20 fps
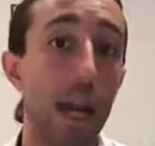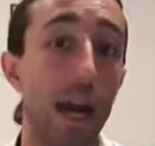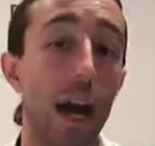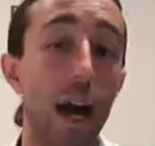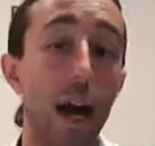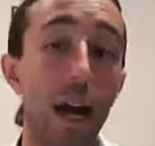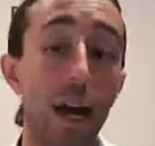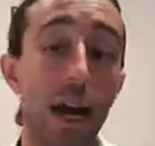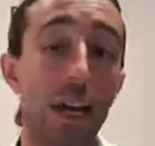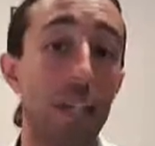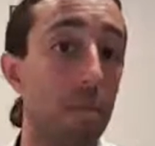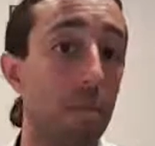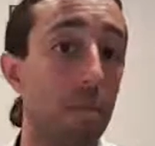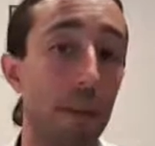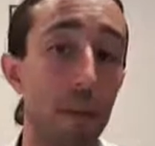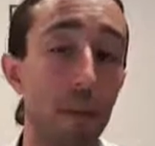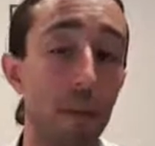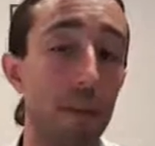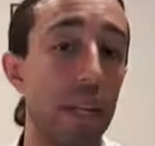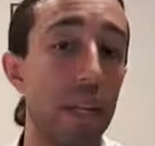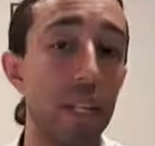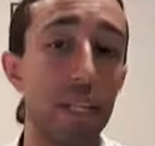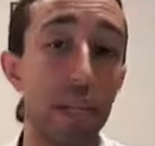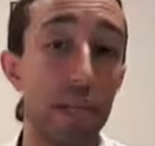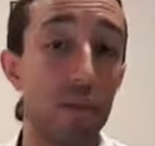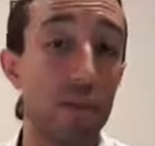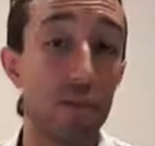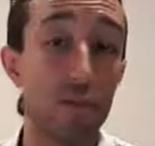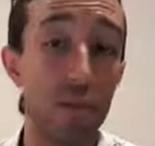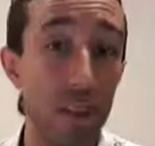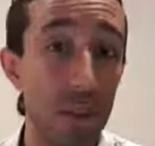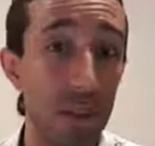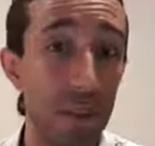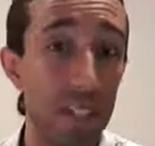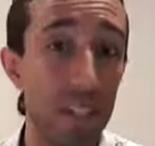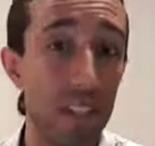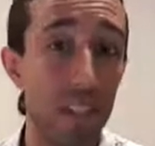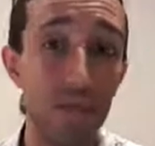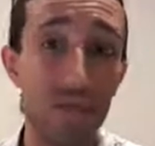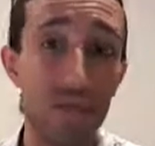At the moment, in terms of treatment,
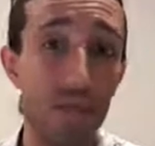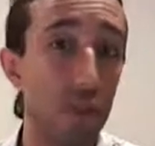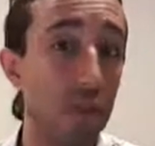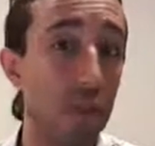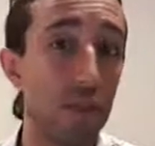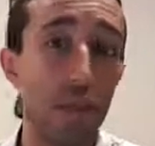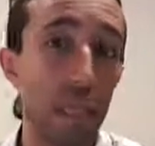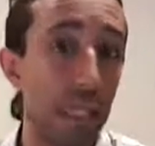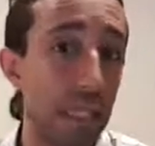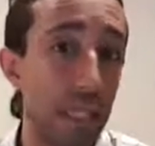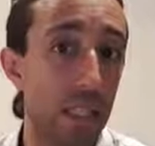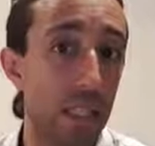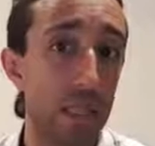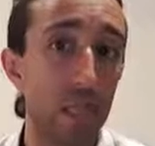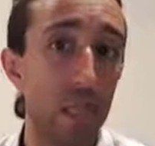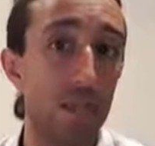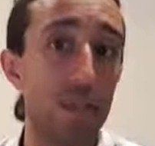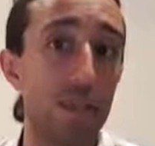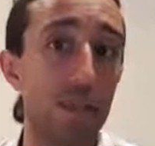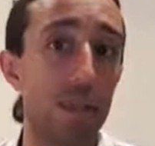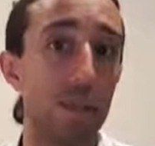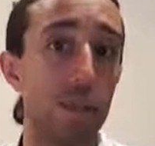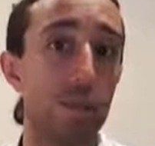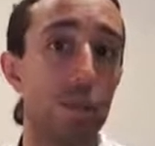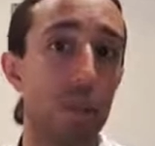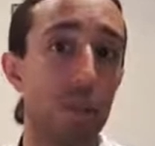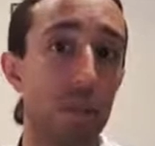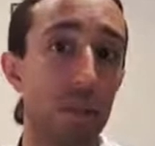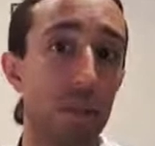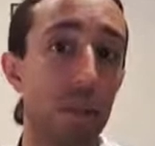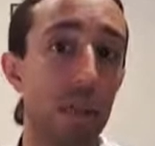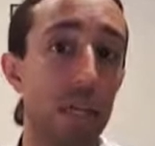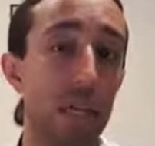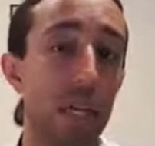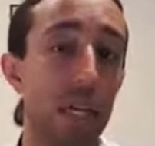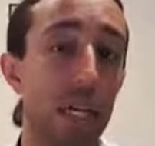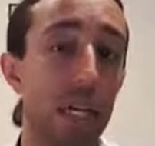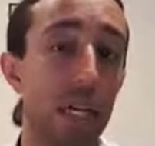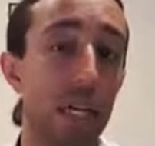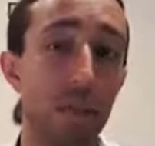unfortunately, there is no treatment.
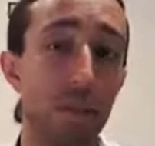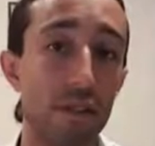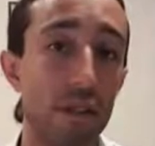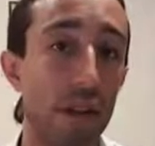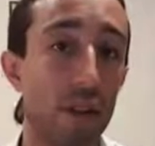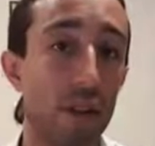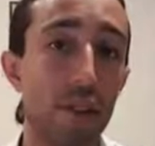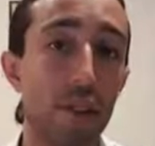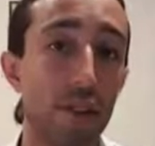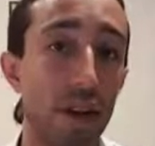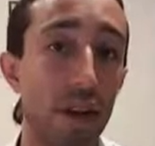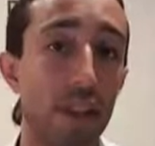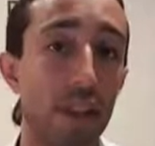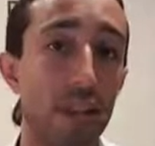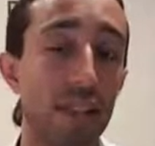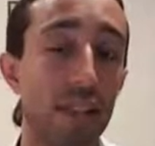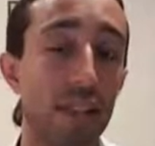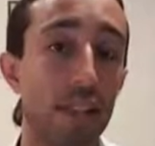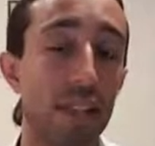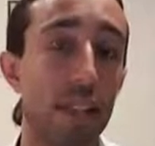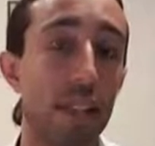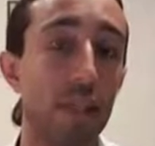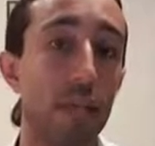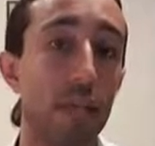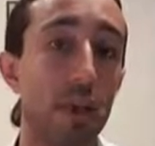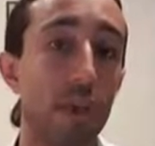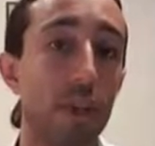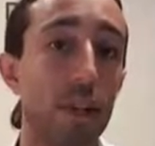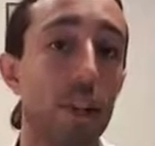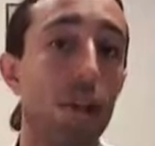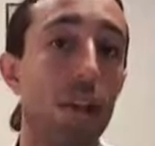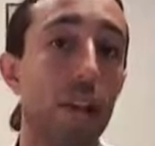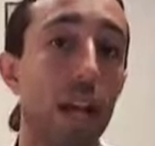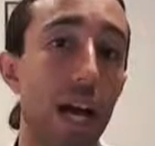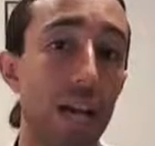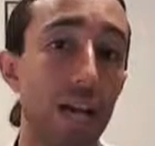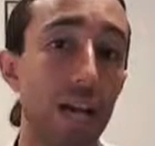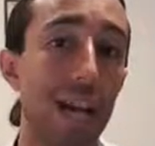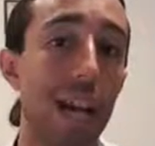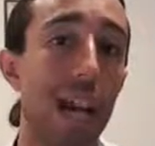There's a lot of viruses like this where we don't have
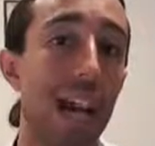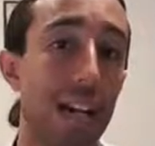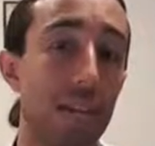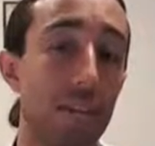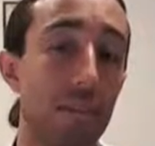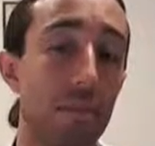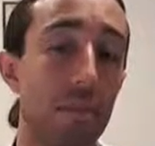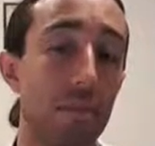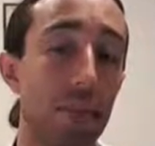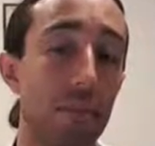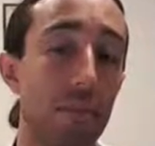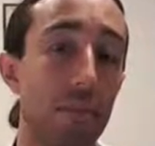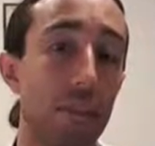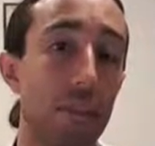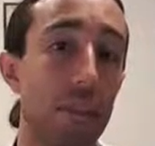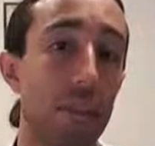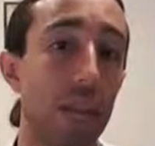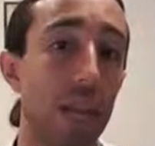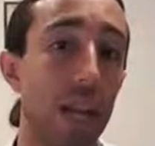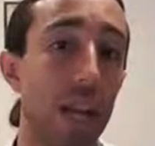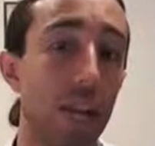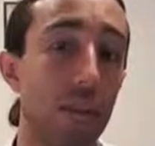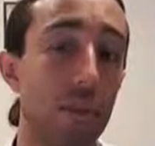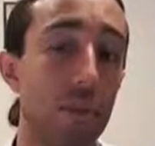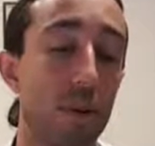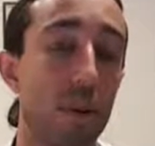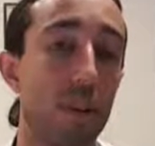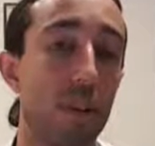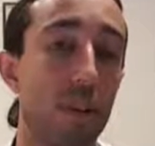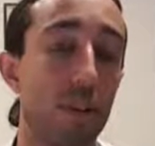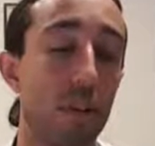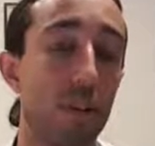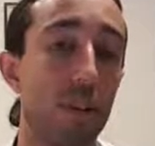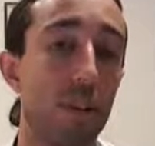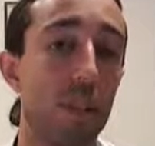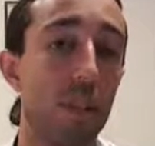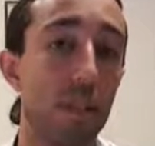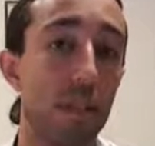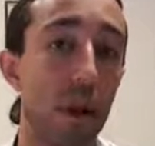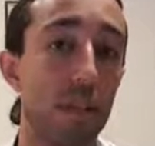any active treatment. It's really just giving the
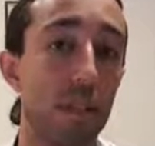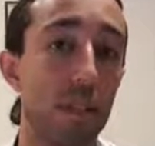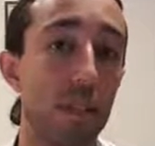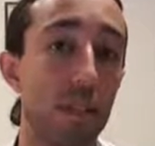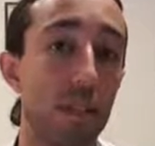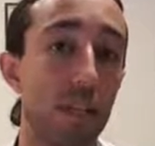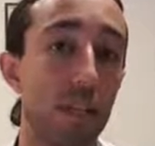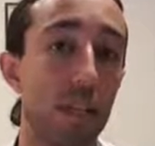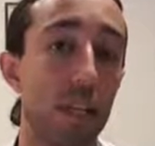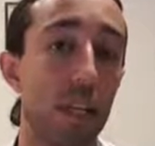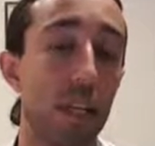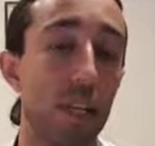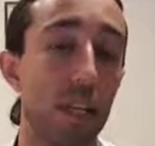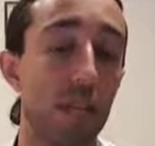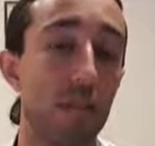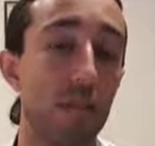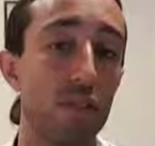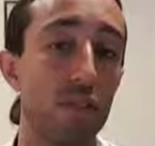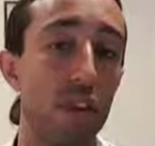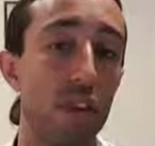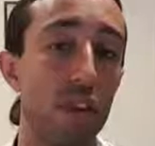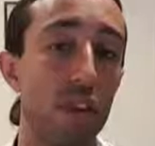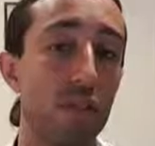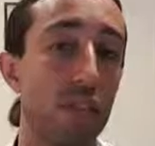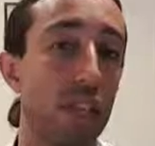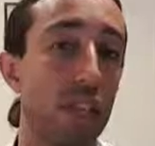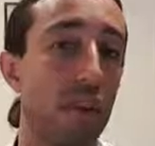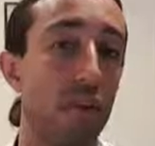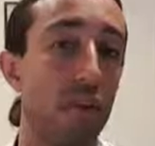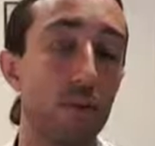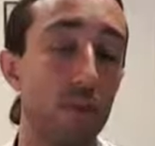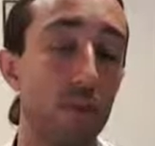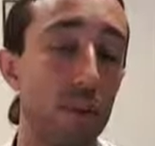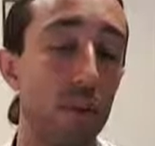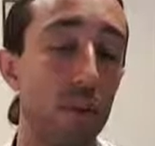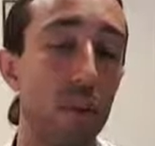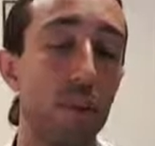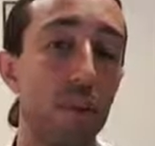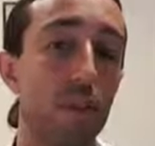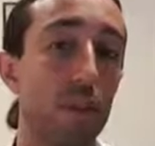person's body enough chance, say with
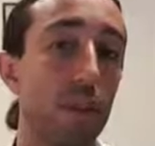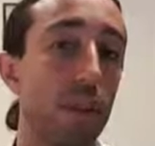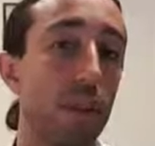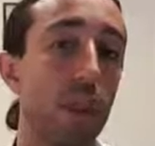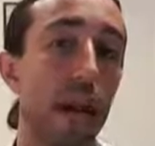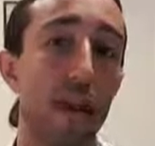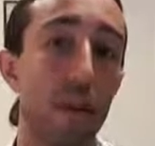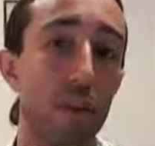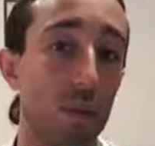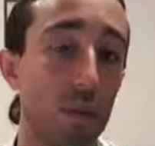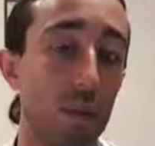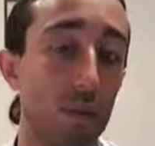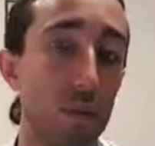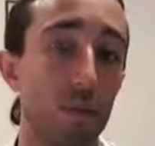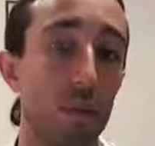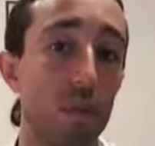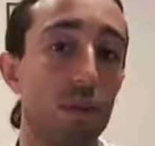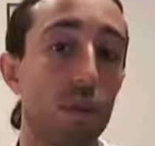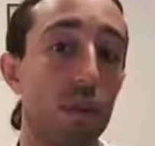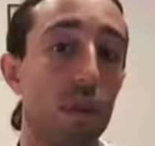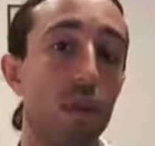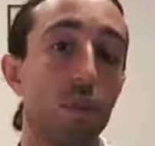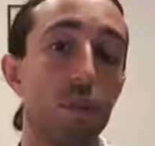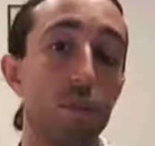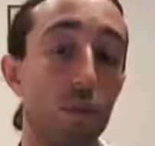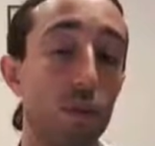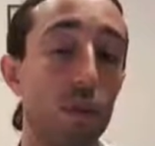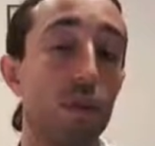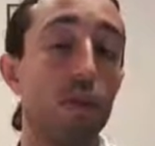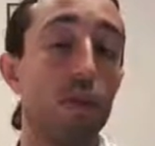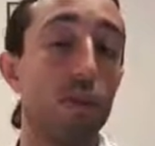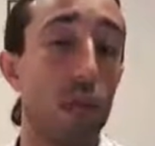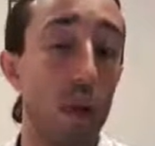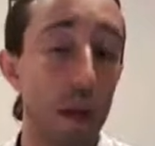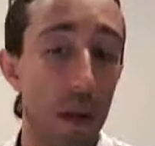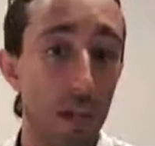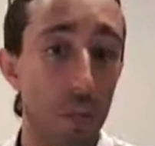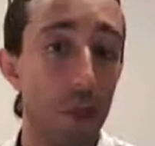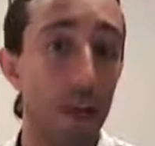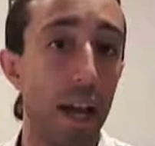fluids, with adequate nutrition, and of course,
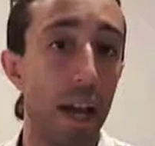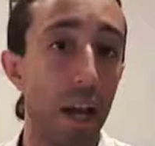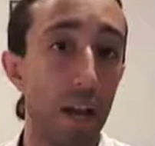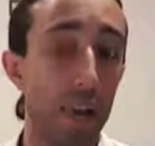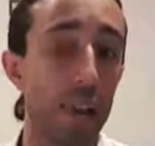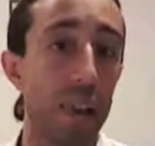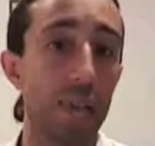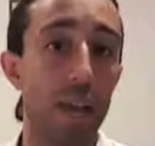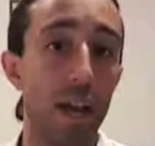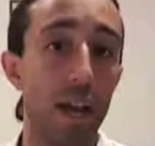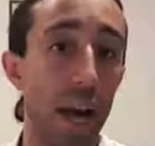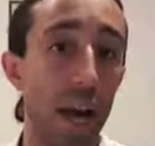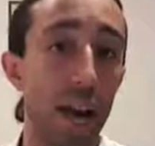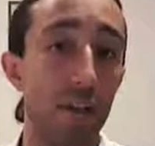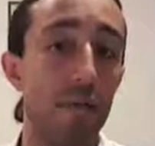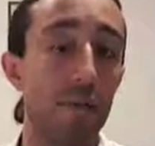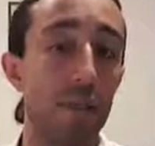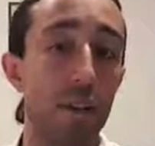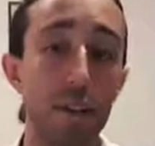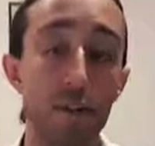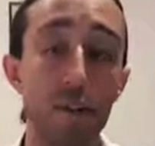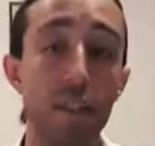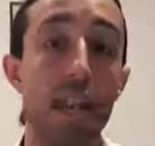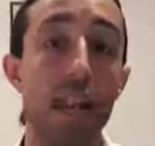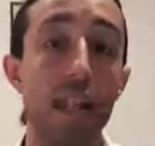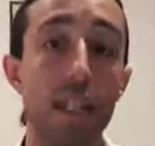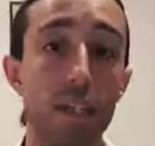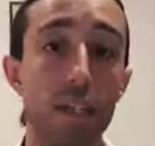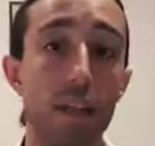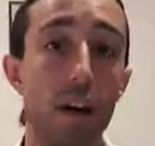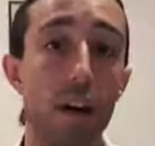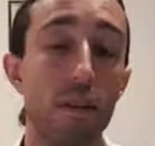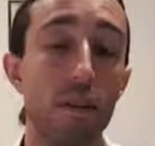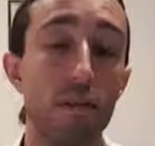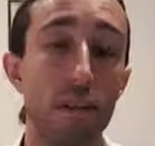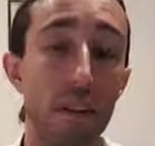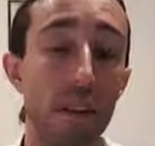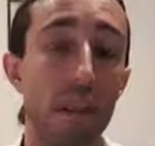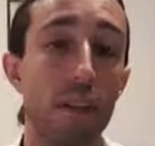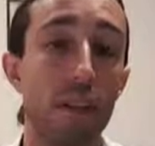by helping to use antivirals and
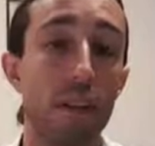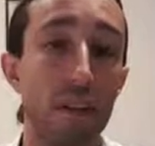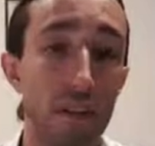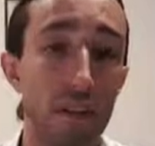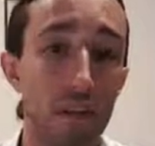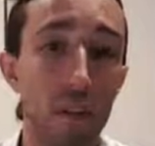other